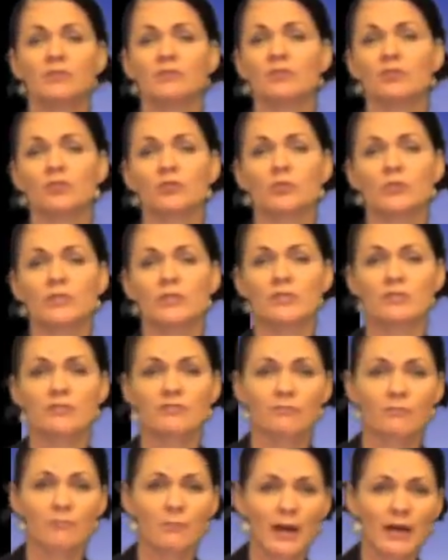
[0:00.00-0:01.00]
the choices
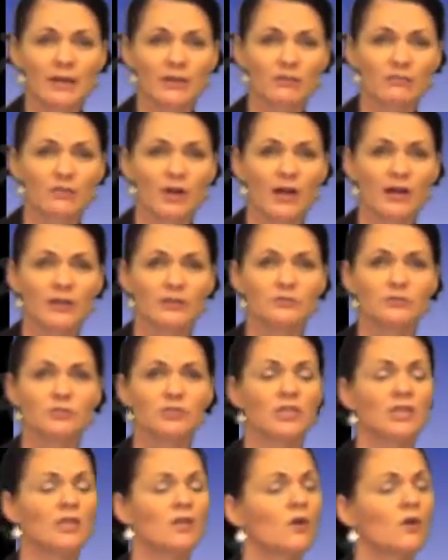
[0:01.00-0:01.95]
of background.